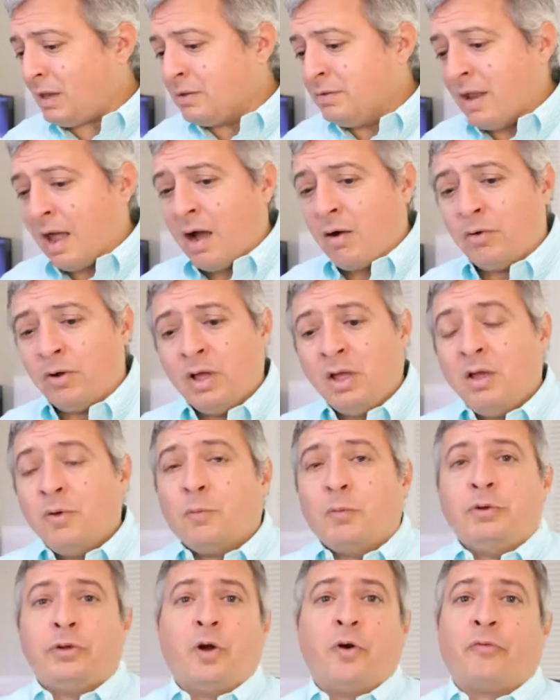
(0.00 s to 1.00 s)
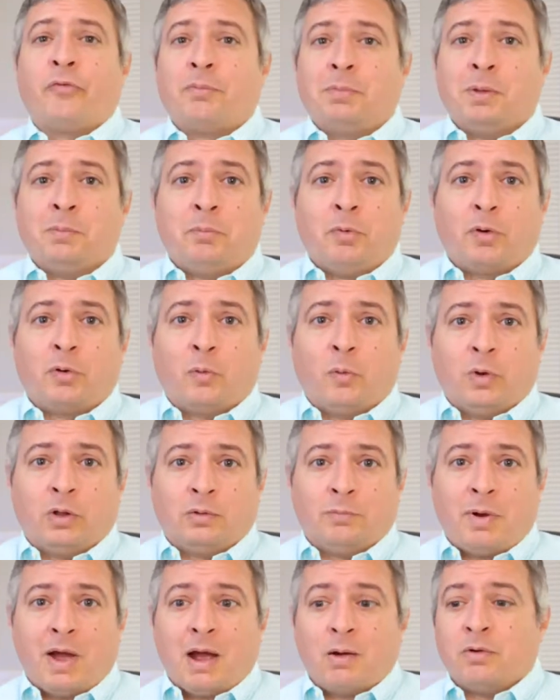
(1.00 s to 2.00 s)
Now, we know from the book
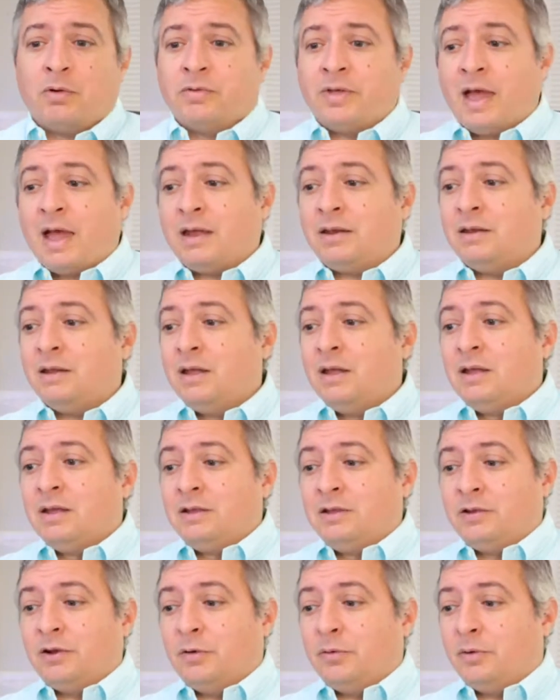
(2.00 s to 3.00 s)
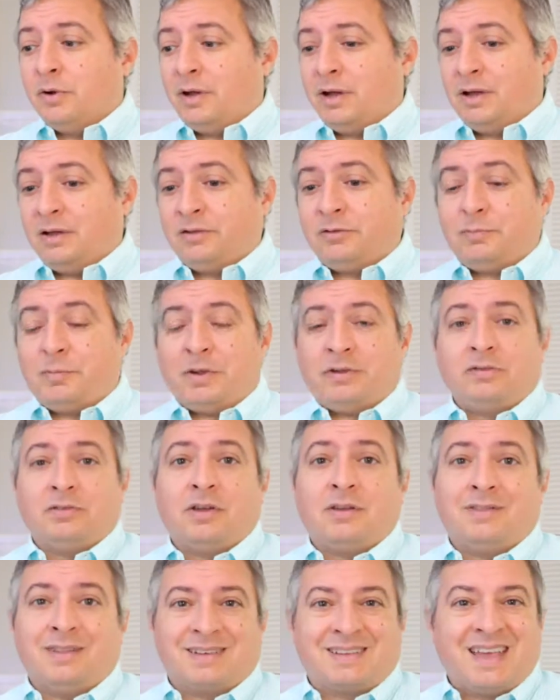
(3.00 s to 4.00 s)
Willpower that,
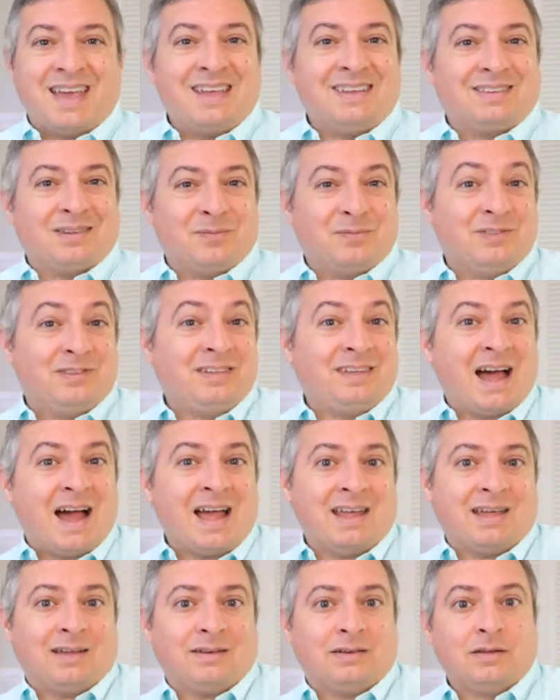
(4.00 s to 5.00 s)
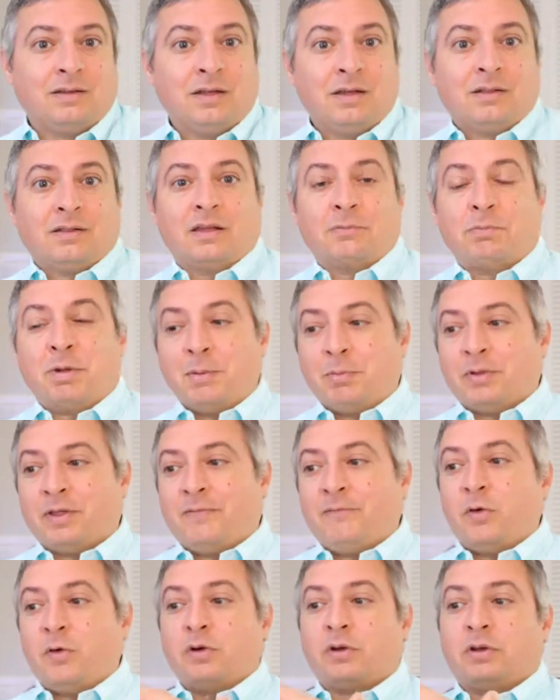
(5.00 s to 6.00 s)
especially in the case of diet, like people
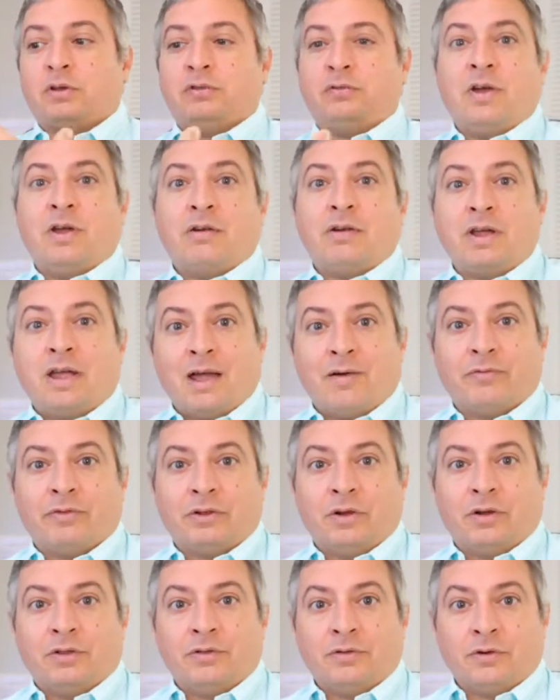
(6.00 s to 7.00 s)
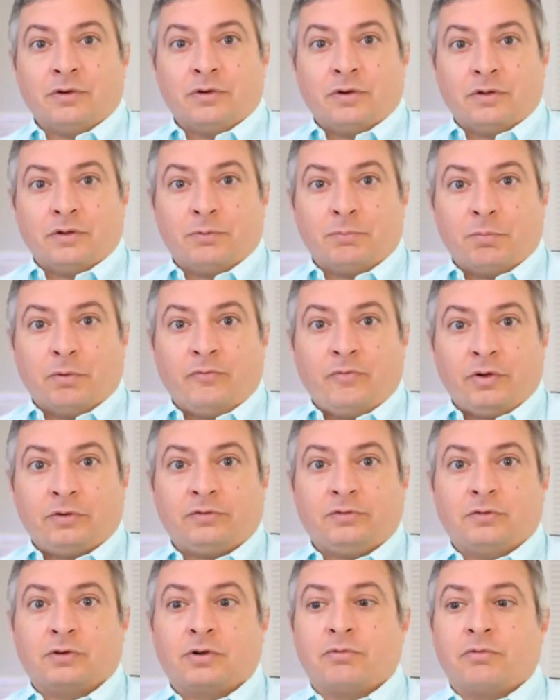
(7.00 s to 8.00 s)
that focus very heavily on their
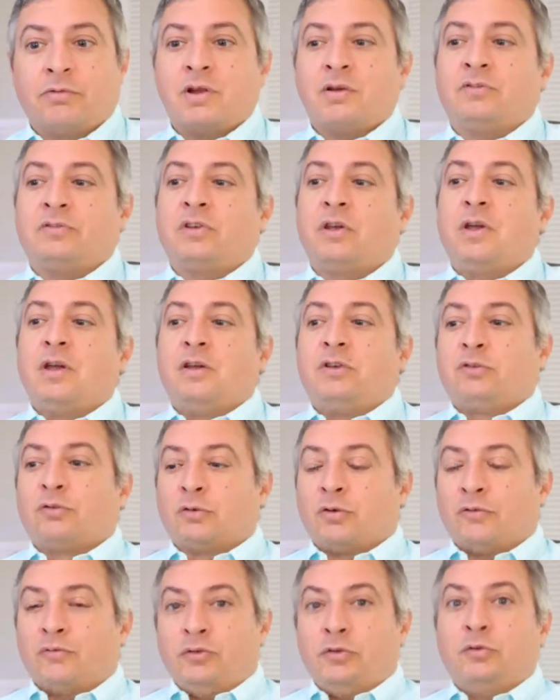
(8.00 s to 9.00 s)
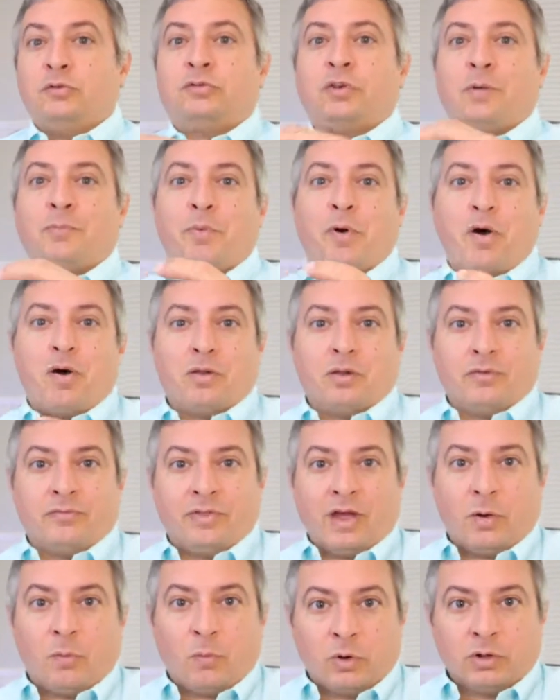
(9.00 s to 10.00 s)
professional careers sort of use up all of
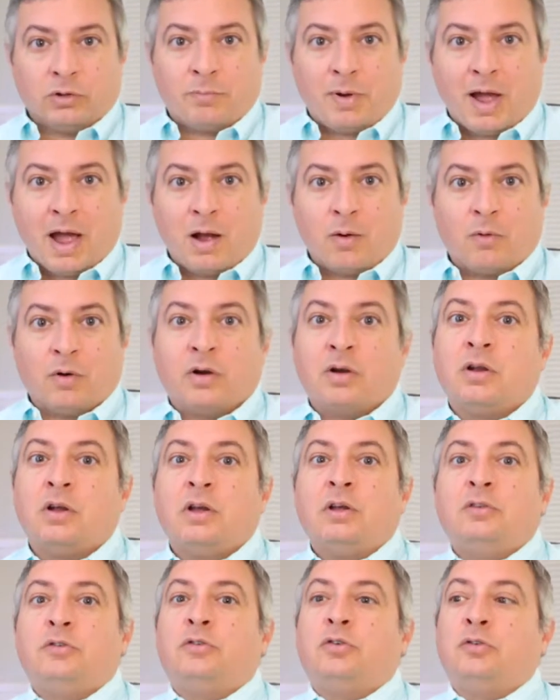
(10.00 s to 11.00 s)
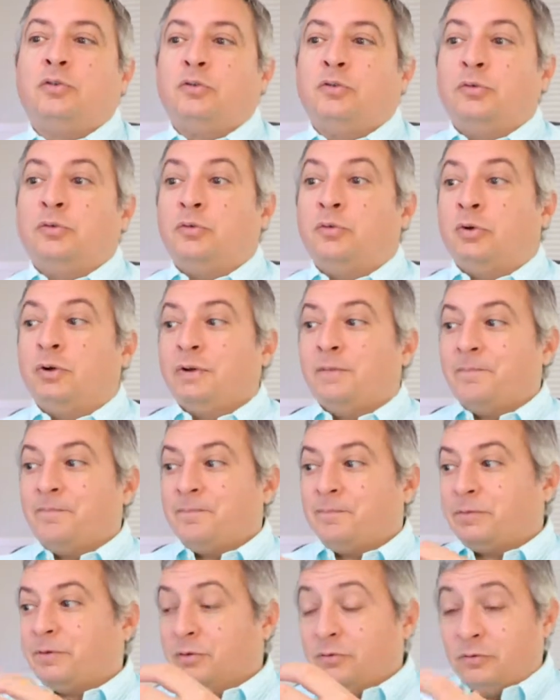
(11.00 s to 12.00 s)
that willpower to
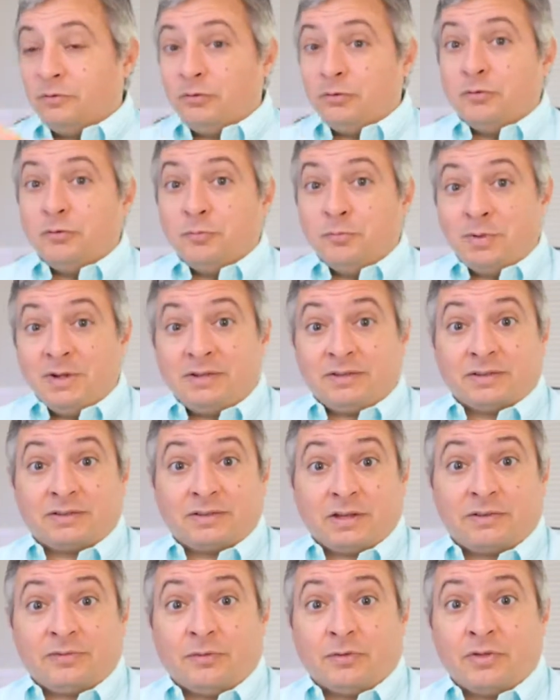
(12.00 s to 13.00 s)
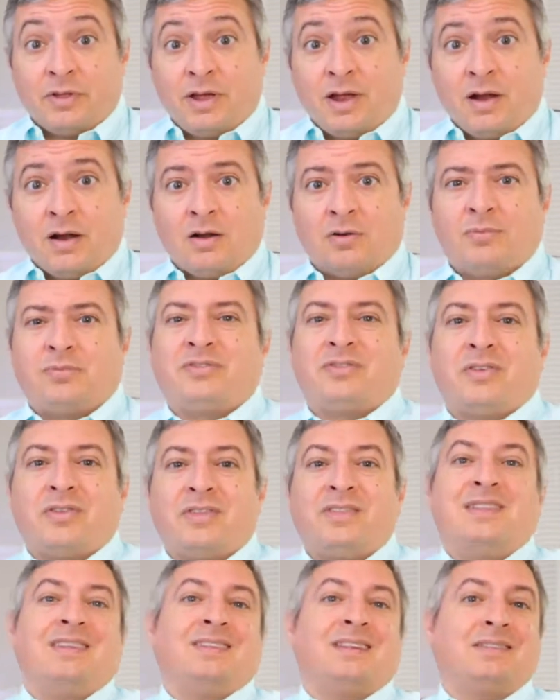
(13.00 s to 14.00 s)
be successful there, so
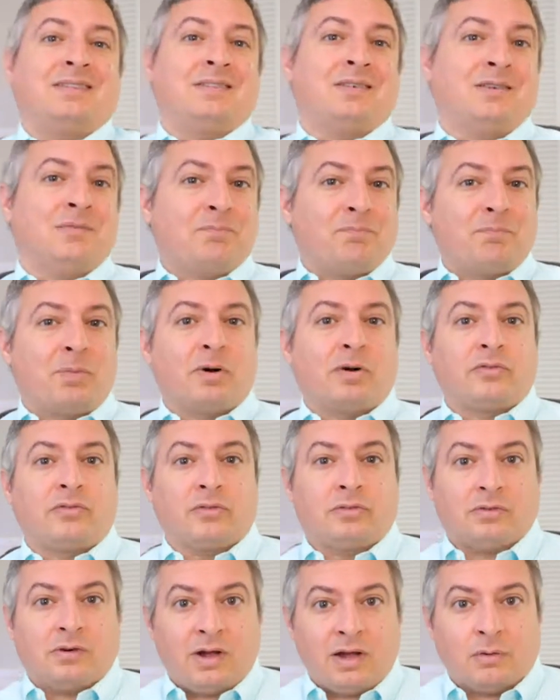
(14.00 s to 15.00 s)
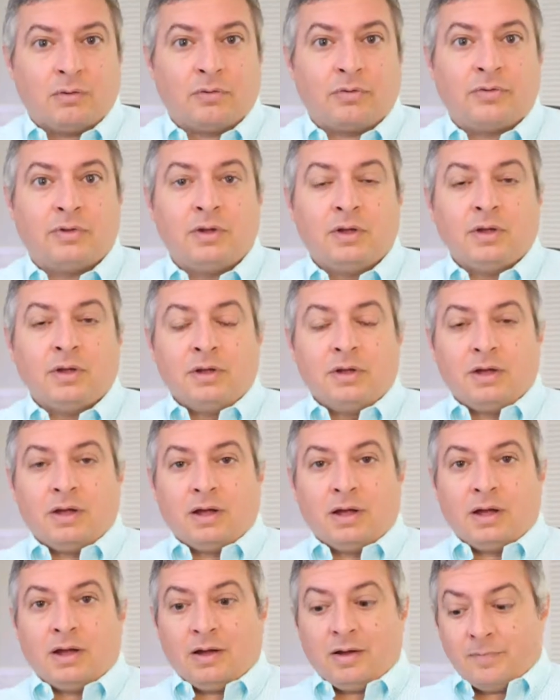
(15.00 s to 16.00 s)
then they let their personal health
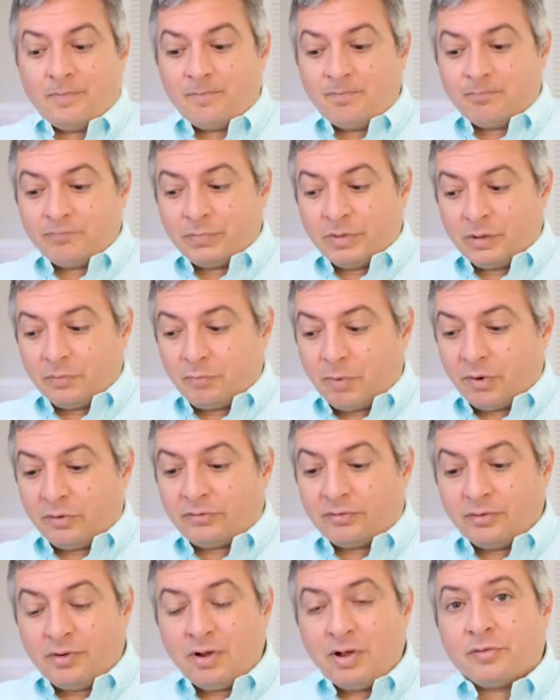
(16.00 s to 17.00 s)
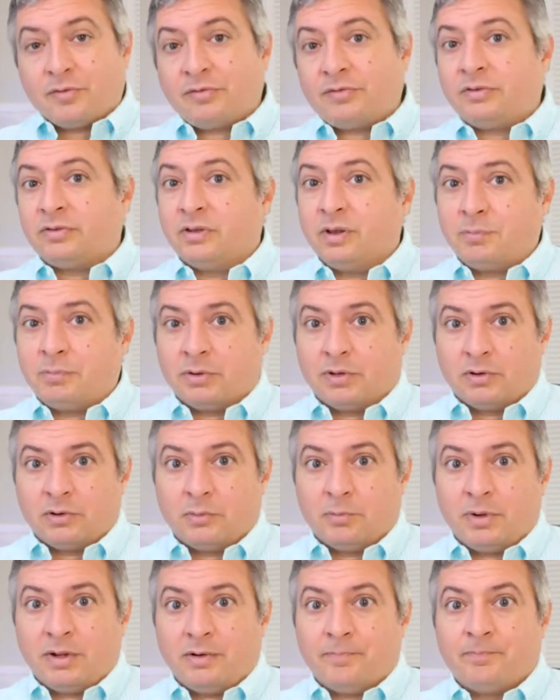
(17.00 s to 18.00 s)
slip a
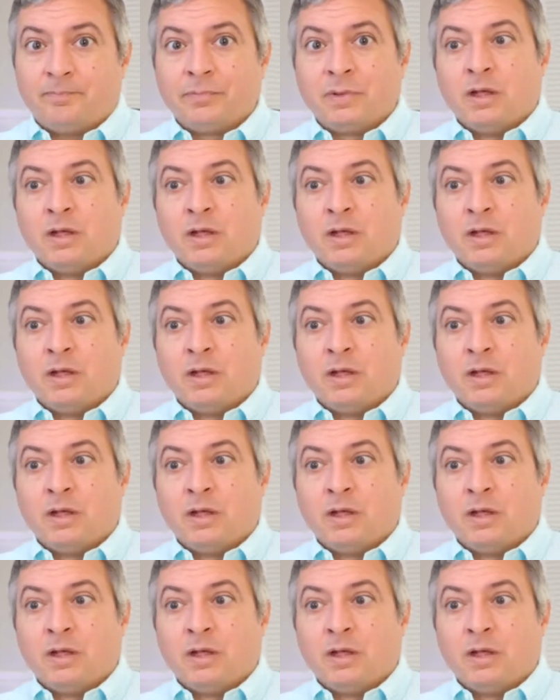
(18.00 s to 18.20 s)
little bit.